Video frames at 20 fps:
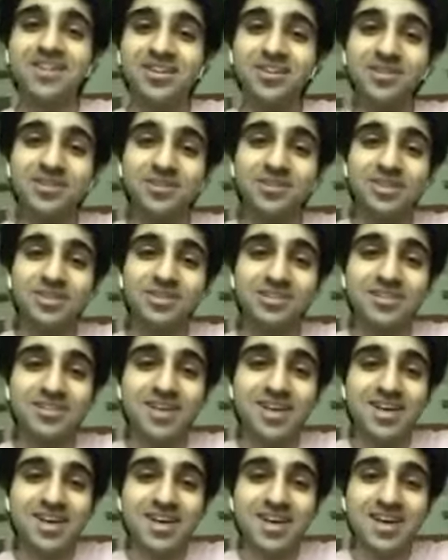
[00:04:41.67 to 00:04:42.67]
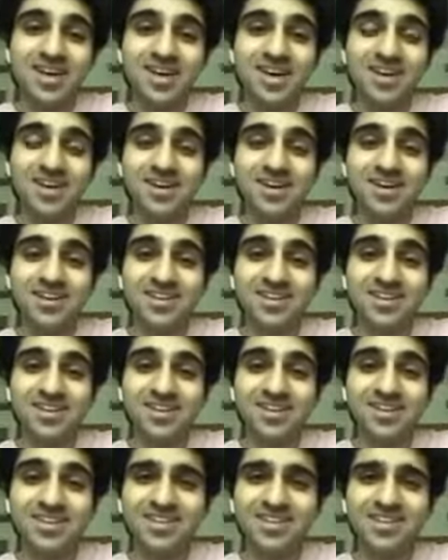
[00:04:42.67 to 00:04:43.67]
in the last few months.
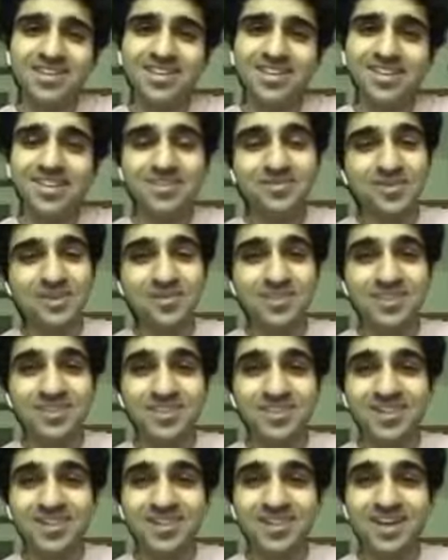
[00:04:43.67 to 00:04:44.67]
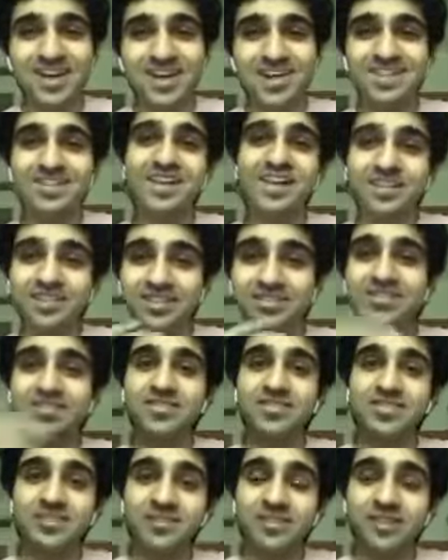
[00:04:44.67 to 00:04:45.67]
I think that's pretty much it.
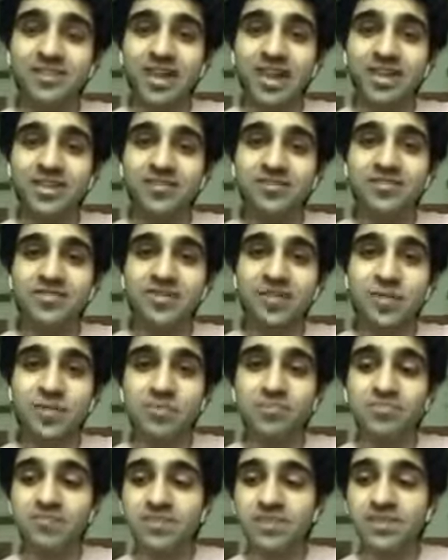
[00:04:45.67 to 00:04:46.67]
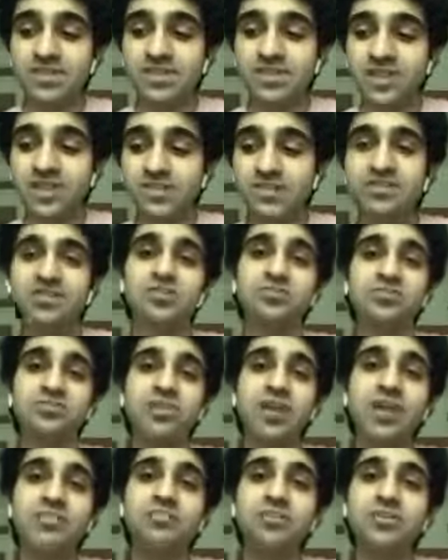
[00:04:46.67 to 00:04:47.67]
Yeah, excited to kind of
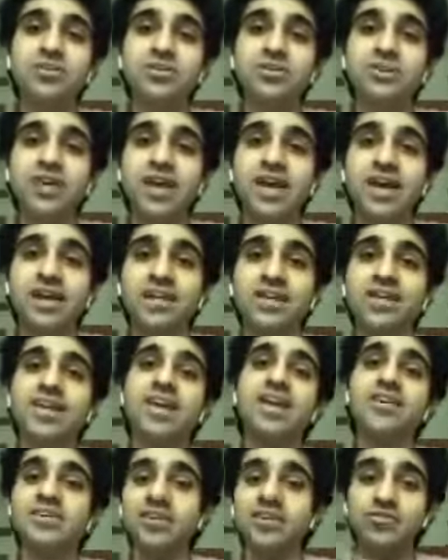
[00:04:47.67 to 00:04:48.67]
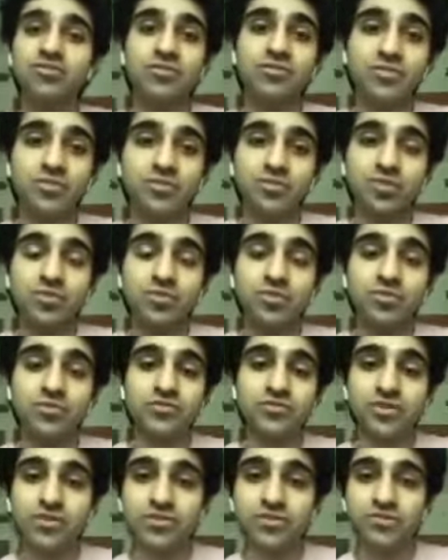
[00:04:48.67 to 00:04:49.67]
start this new chapter, and again
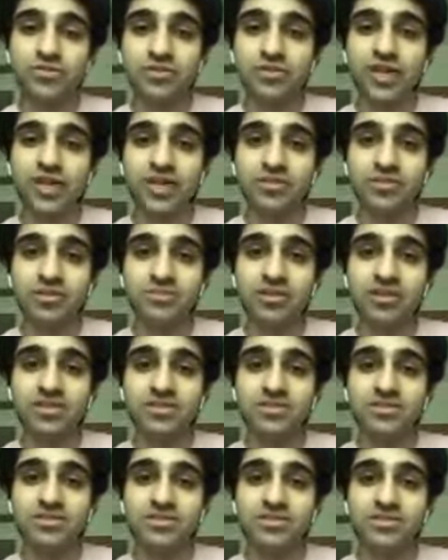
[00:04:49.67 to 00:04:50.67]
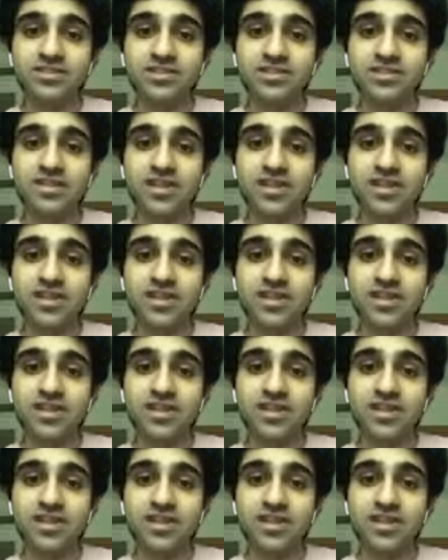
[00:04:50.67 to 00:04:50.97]
grateful to ProBano for having me.